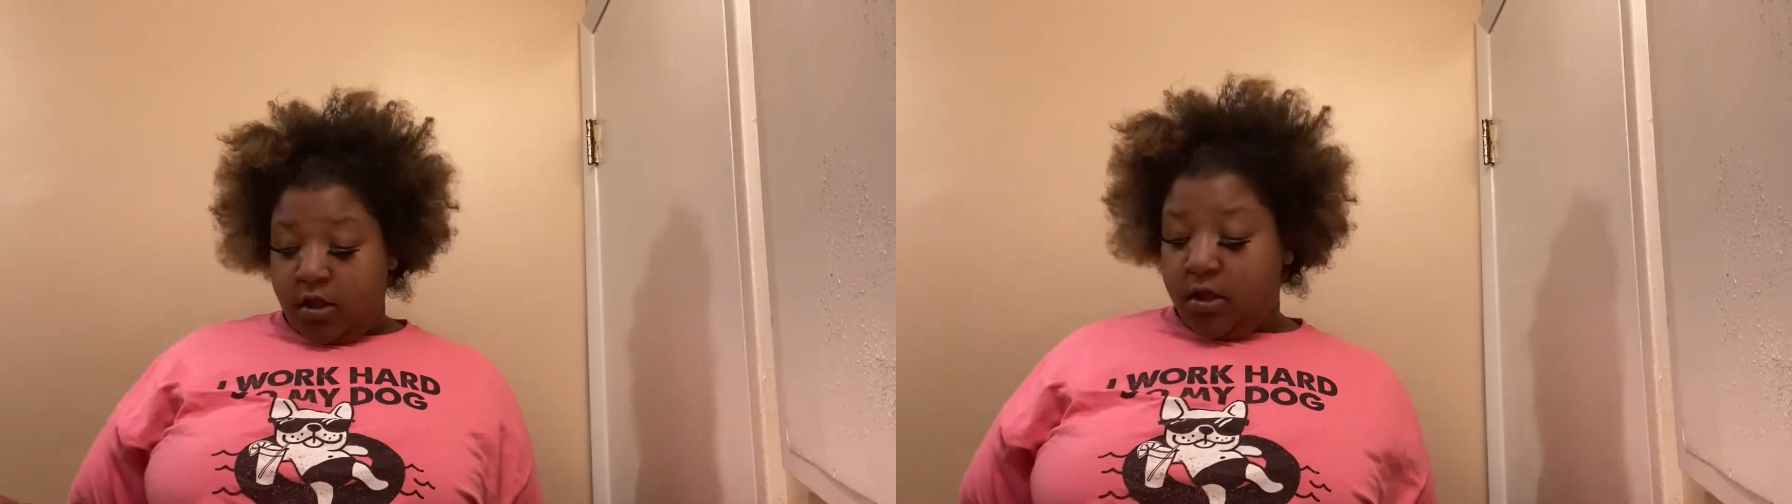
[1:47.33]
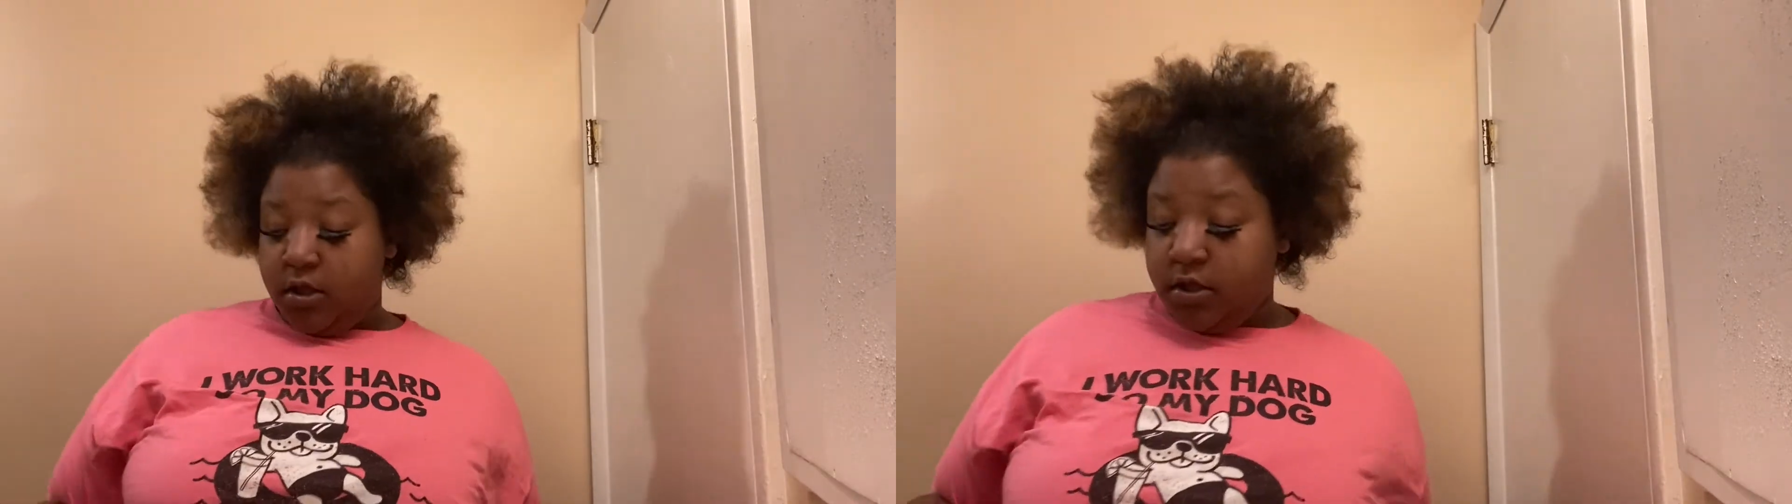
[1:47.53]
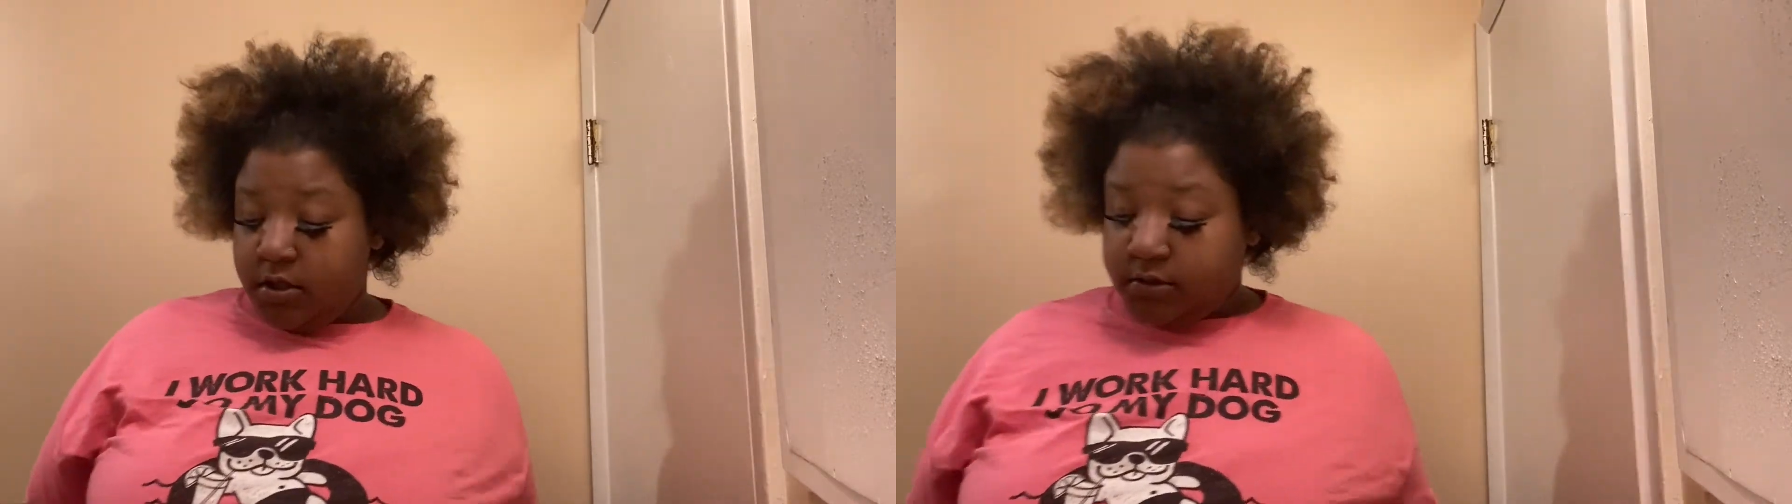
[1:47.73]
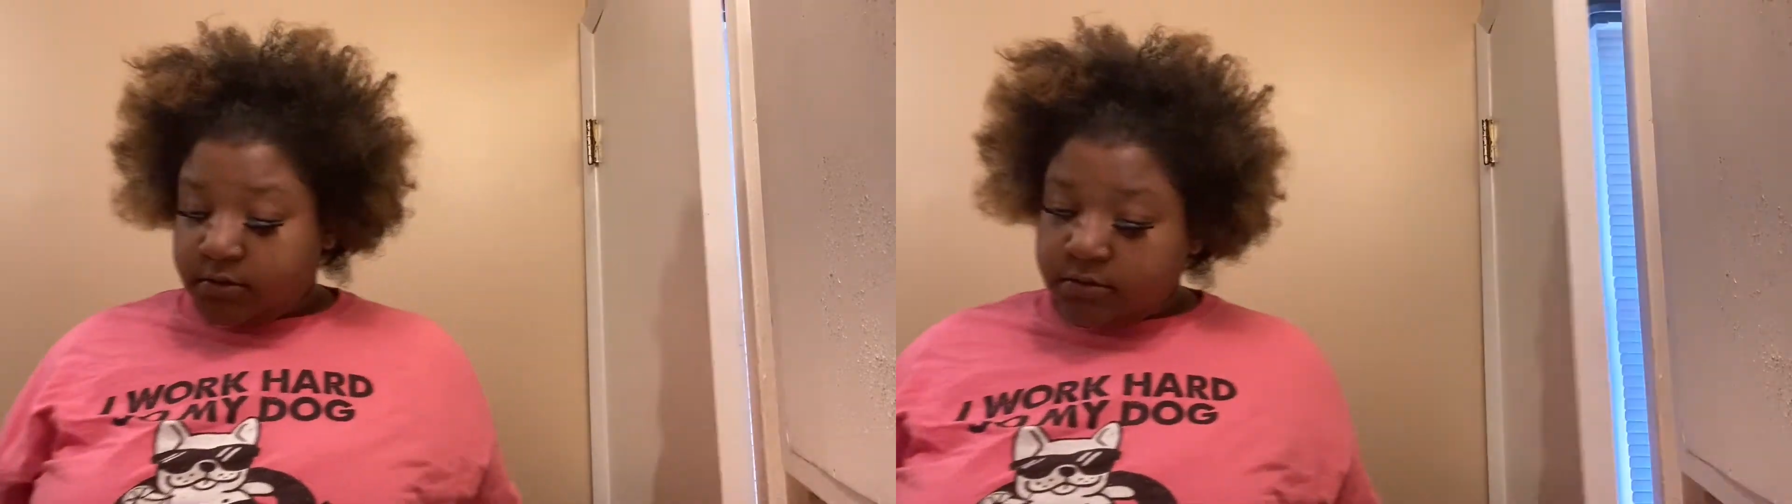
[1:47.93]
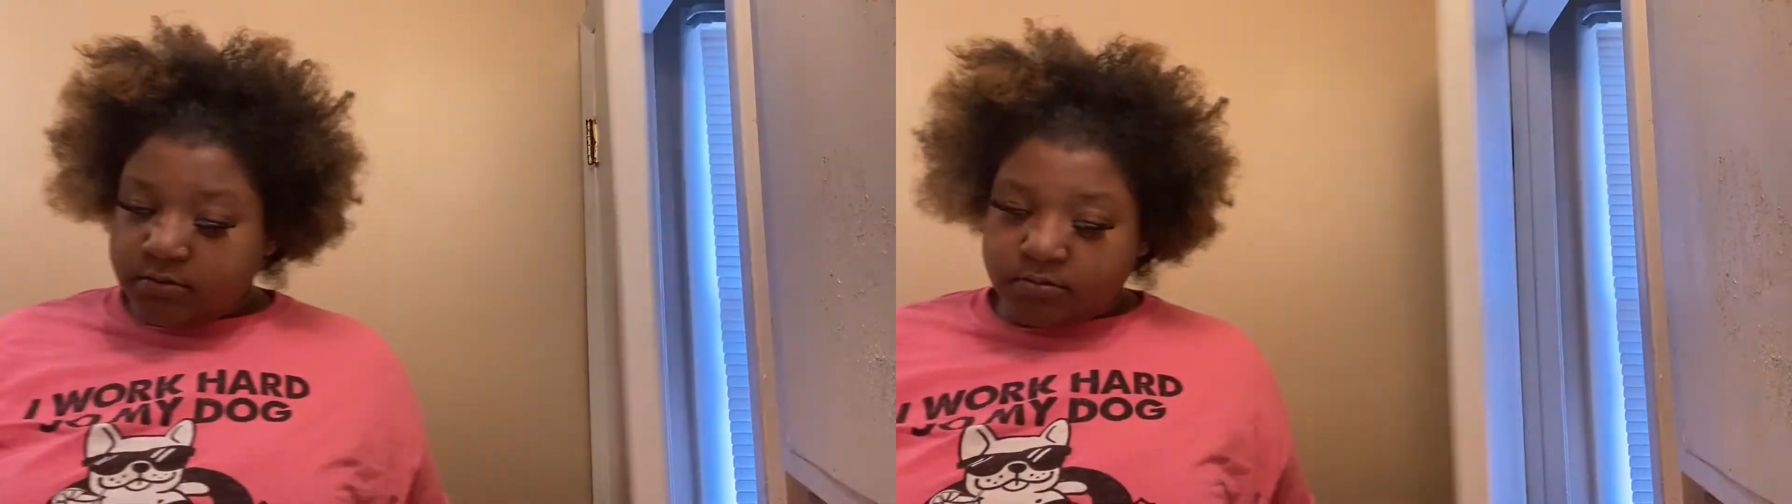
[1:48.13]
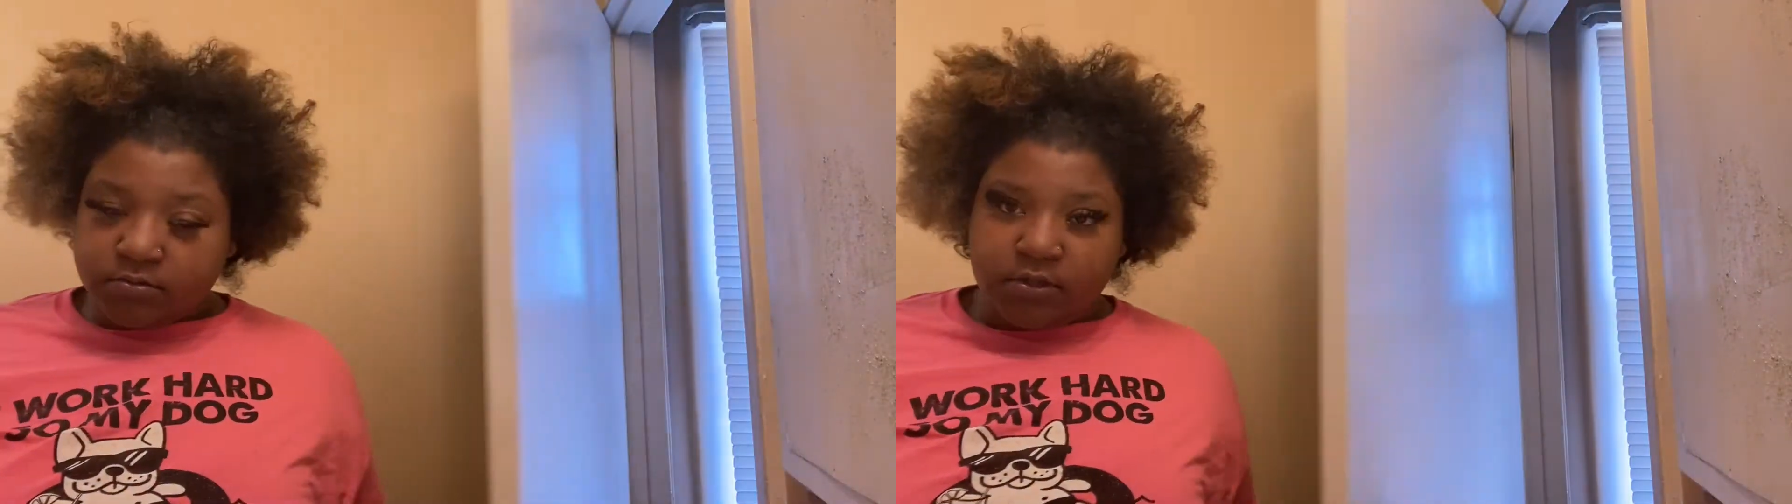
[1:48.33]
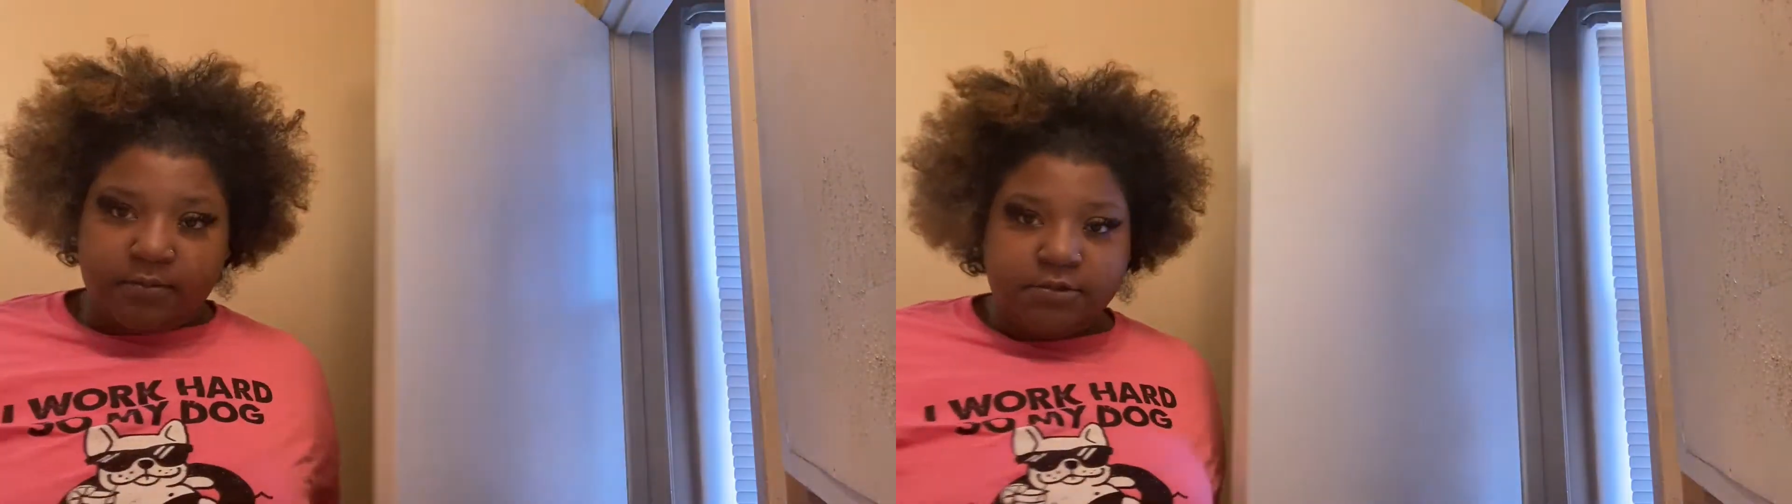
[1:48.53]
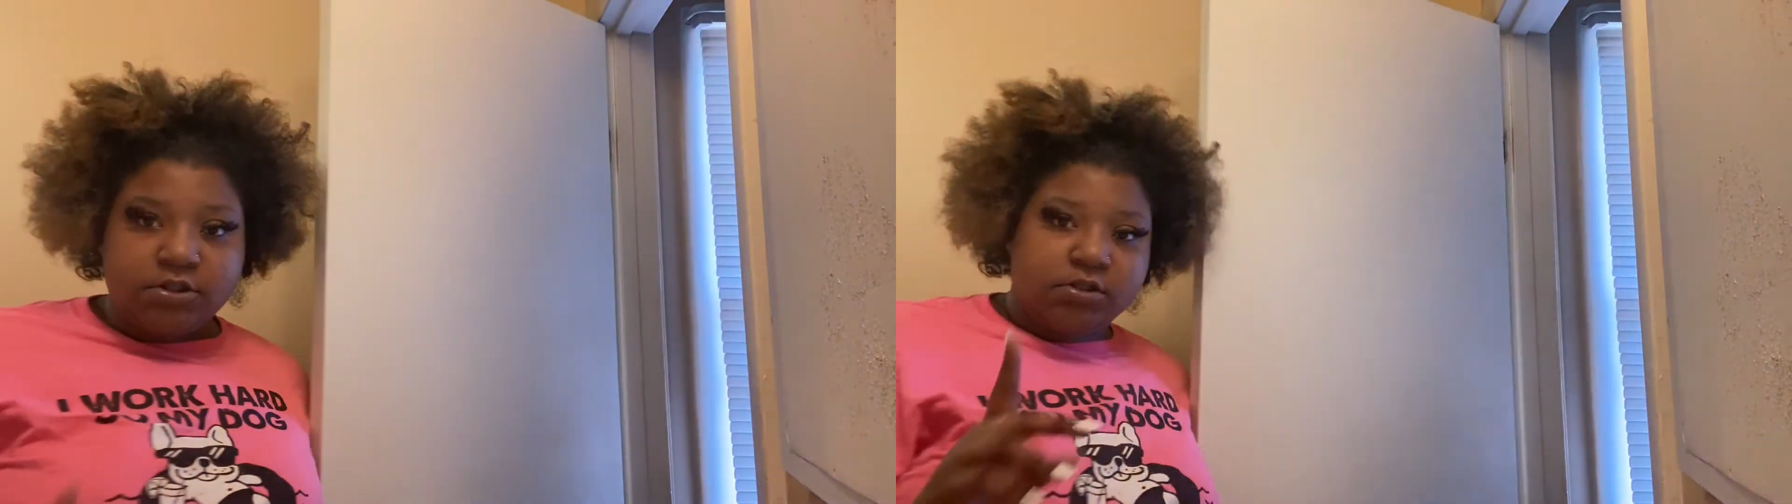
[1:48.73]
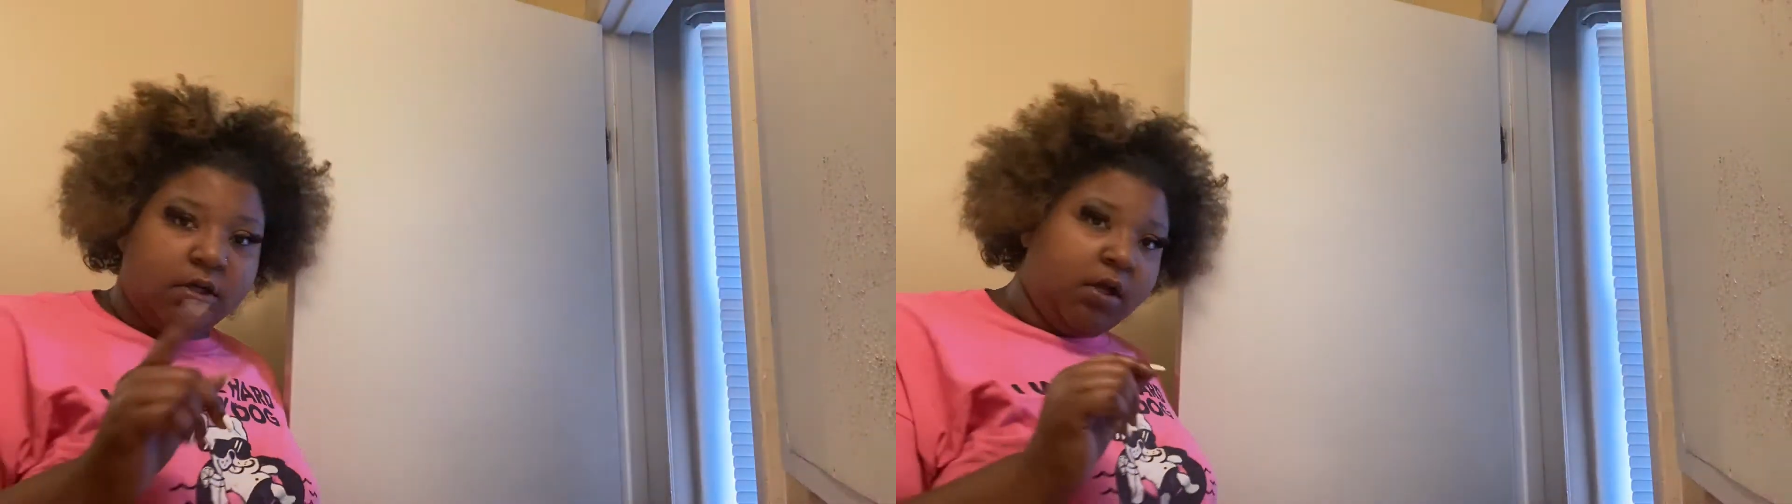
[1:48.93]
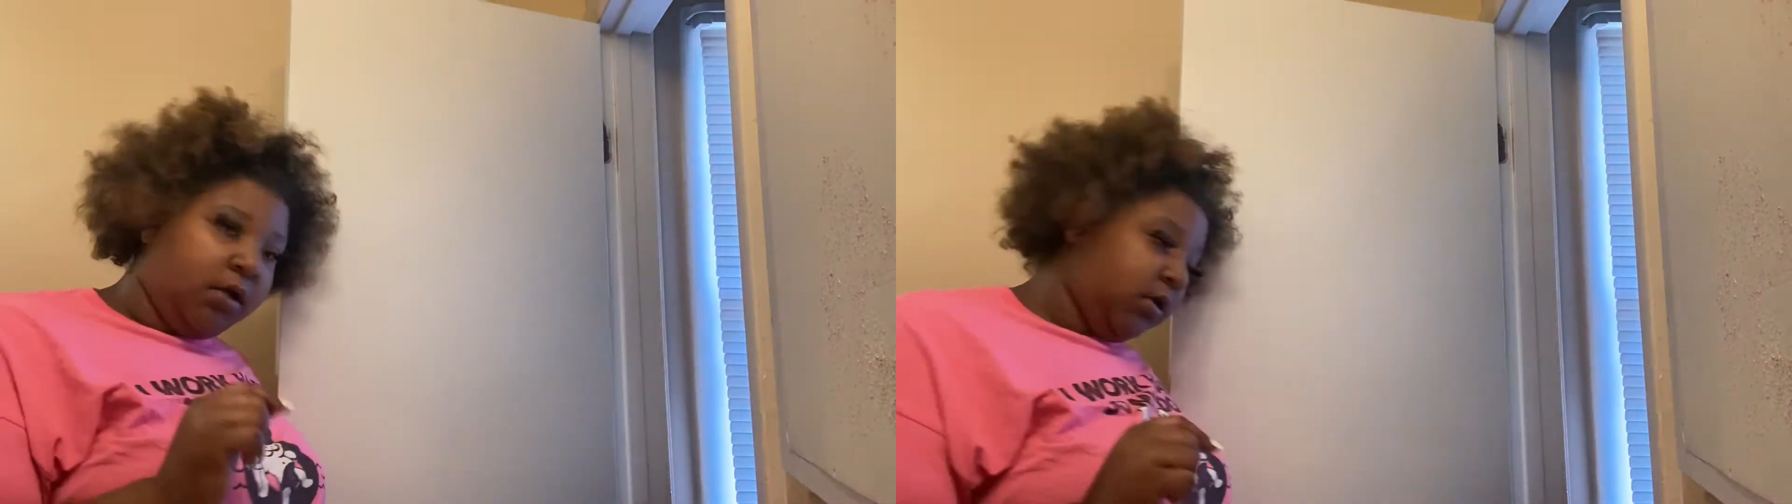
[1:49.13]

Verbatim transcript: And let me show y'all the